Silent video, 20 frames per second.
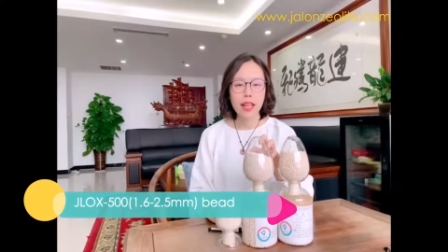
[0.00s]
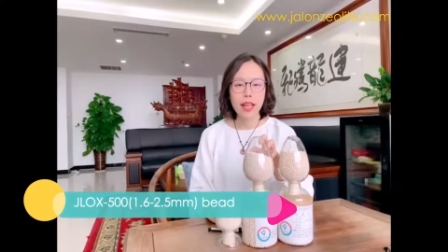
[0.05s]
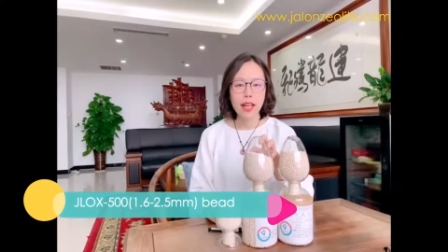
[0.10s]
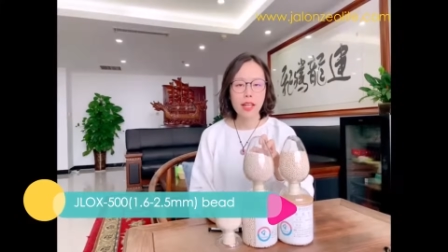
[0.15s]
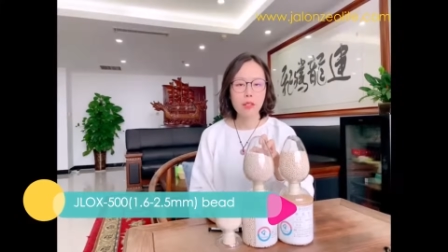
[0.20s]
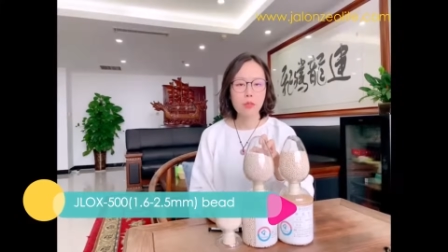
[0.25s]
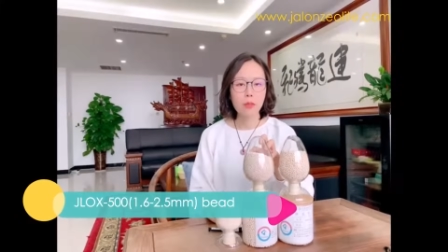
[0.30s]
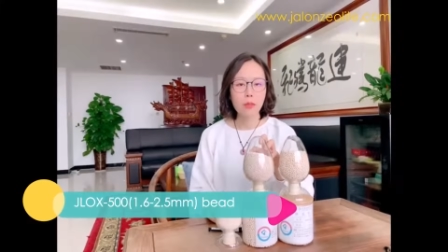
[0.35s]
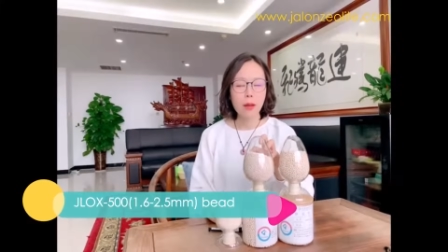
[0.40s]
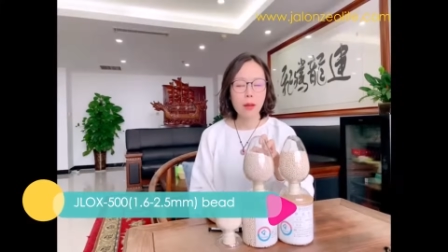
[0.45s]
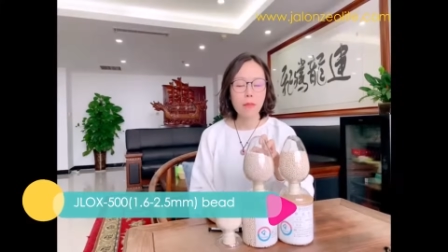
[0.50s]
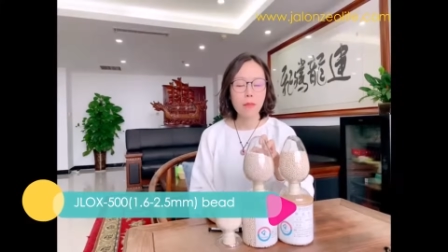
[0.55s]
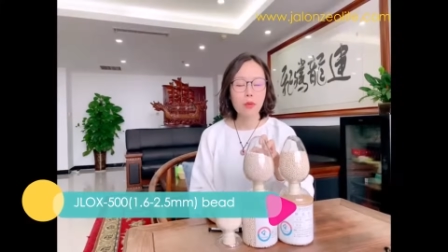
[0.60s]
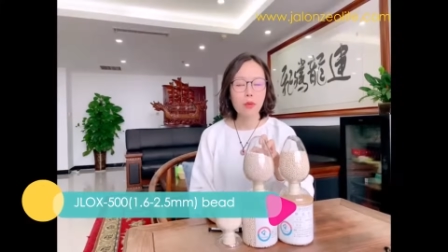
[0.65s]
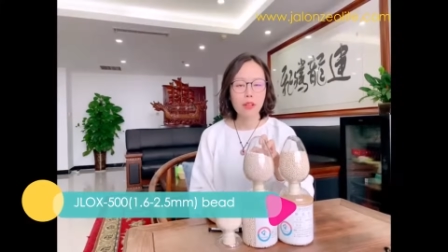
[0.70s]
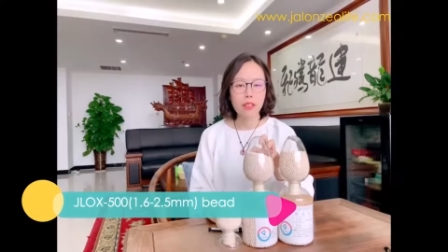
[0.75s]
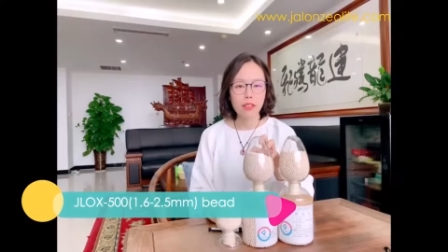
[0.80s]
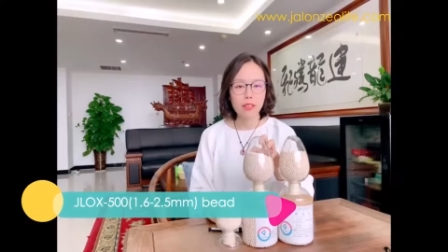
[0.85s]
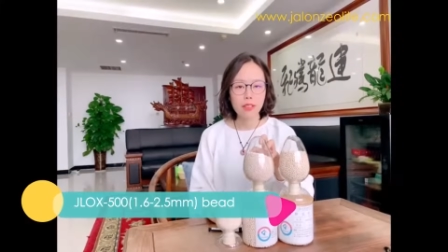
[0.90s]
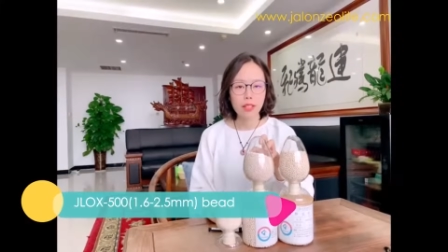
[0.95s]
is
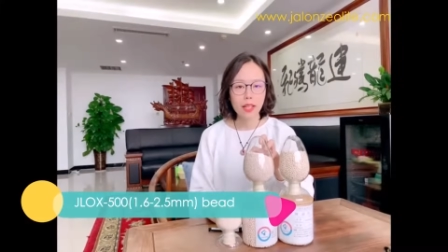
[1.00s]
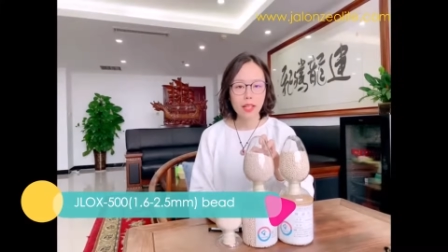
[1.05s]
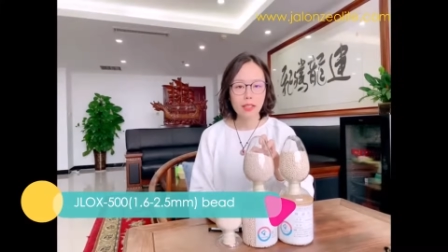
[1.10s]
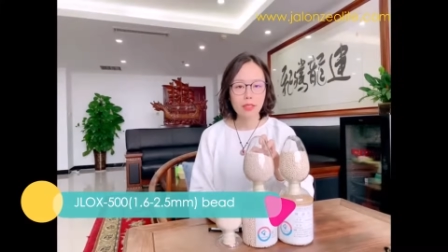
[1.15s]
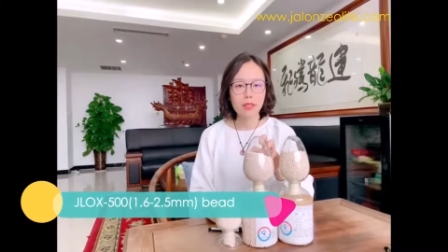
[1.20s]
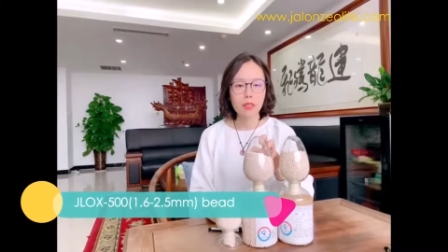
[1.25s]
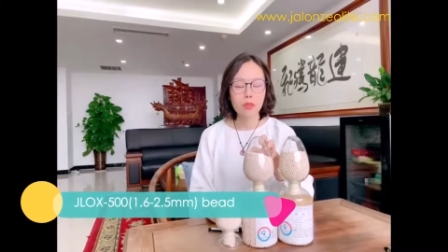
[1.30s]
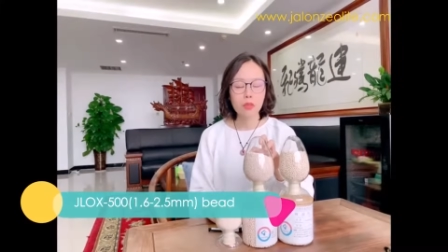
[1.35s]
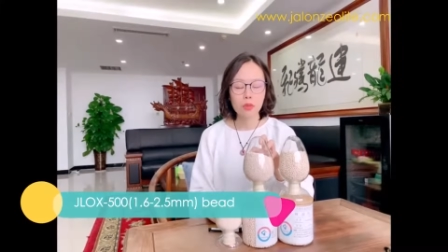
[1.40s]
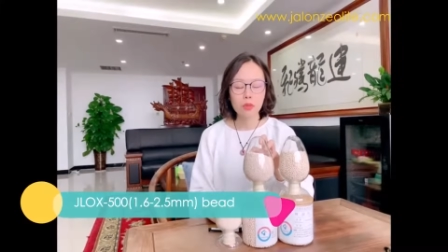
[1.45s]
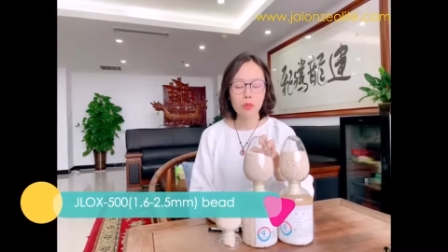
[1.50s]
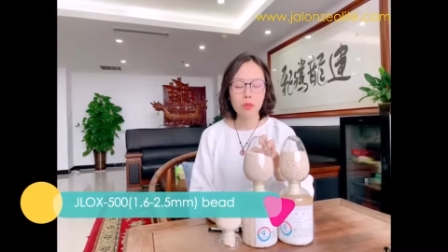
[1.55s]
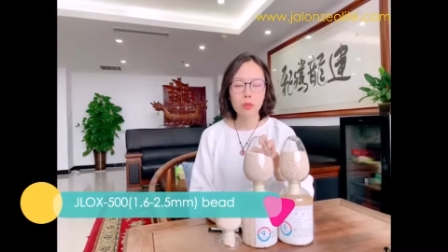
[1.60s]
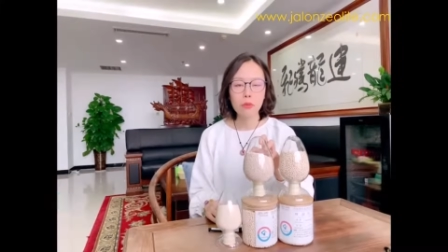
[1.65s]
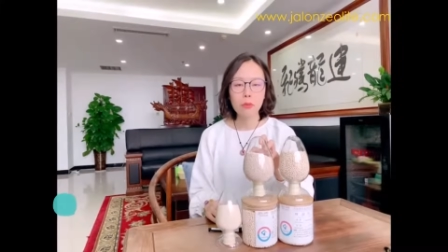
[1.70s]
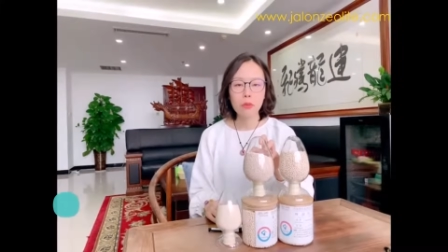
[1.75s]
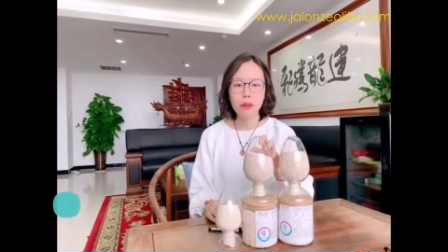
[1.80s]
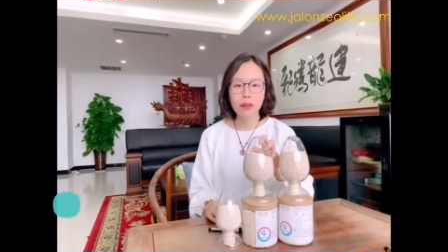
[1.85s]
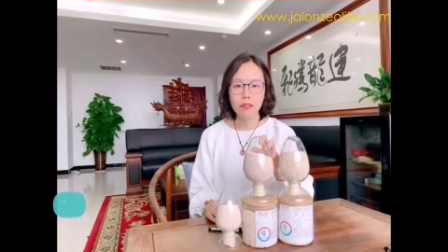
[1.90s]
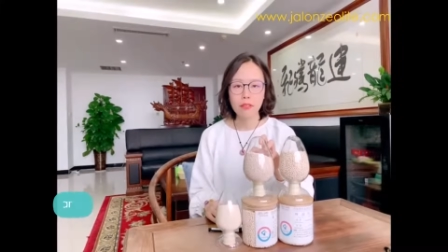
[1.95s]
1.6 to
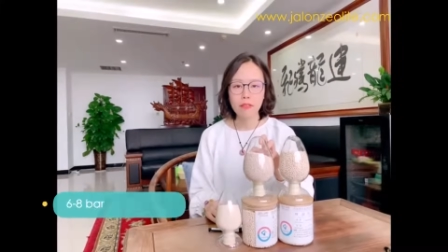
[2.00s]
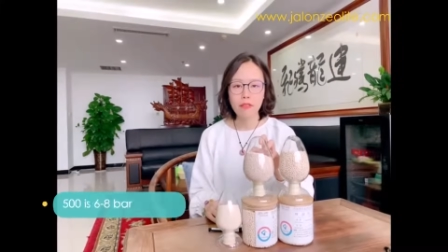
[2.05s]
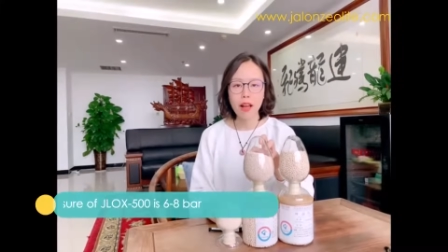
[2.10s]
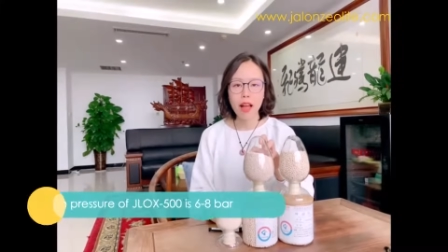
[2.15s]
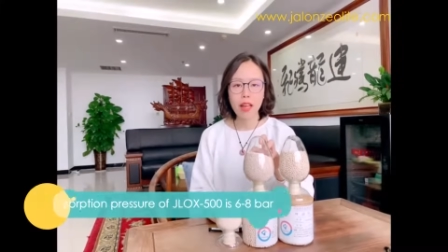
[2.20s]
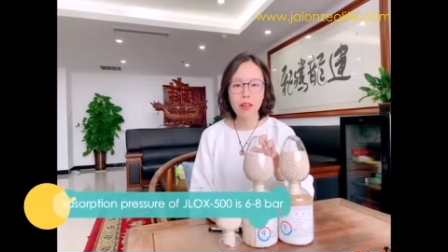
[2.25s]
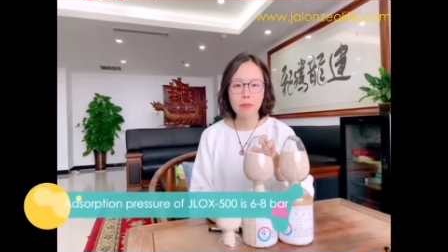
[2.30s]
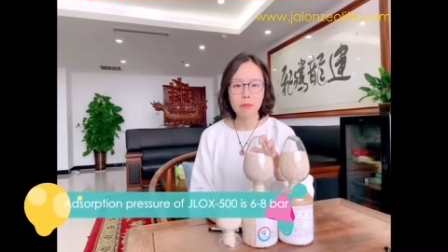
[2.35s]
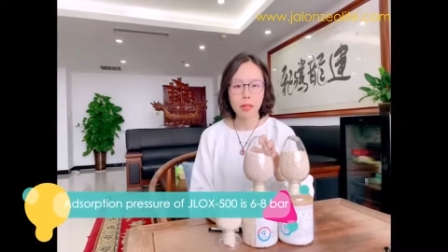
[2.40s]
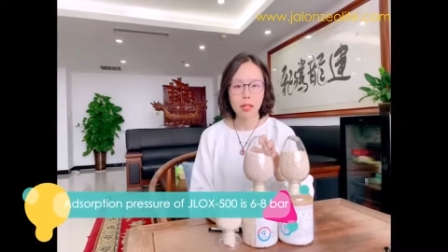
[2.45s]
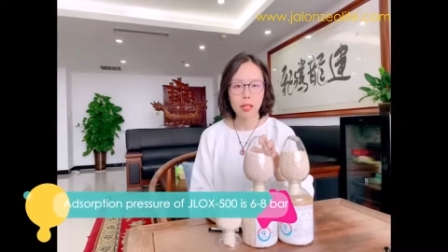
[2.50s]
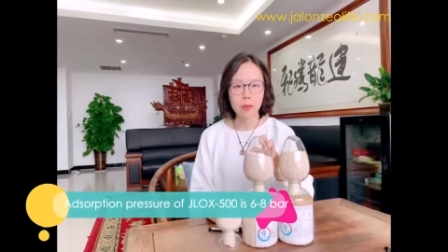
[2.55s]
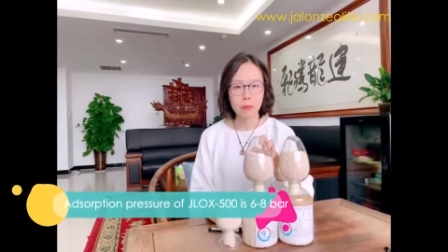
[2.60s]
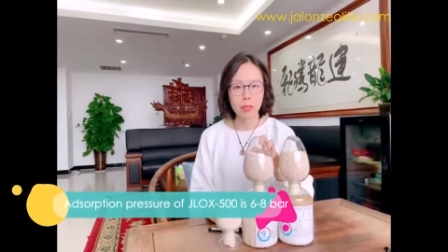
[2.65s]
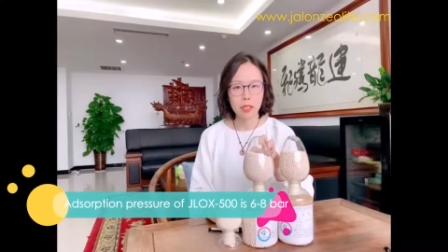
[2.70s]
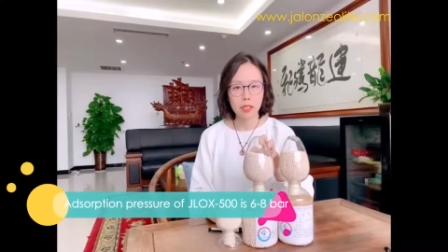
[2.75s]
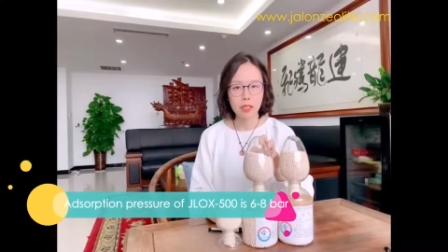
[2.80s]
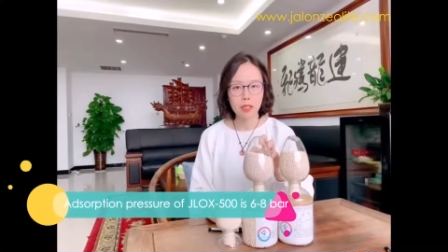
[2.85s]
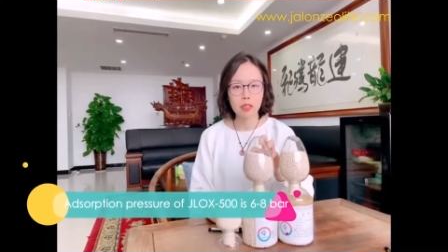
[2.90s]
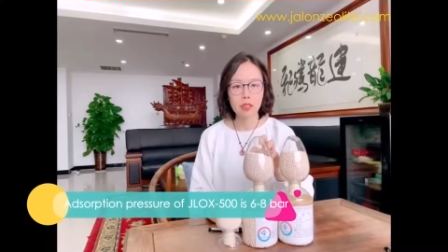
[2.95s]
2.5
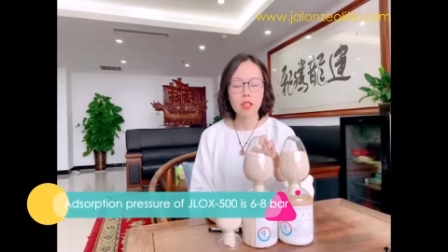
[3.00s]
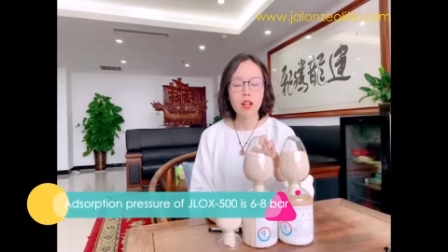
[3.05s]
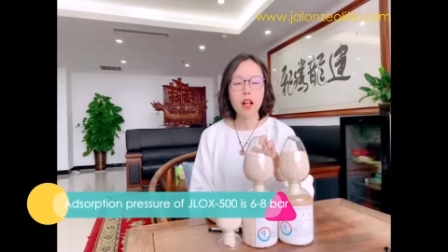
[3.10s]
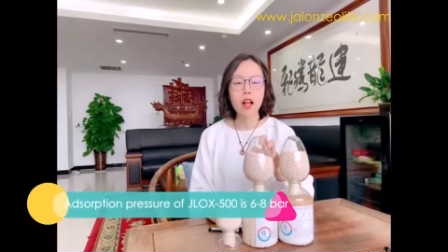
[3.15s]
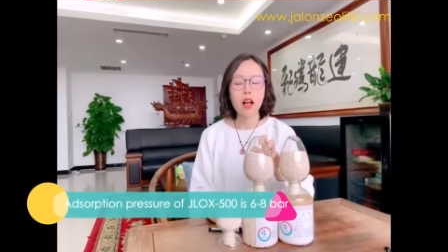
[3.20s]
mm.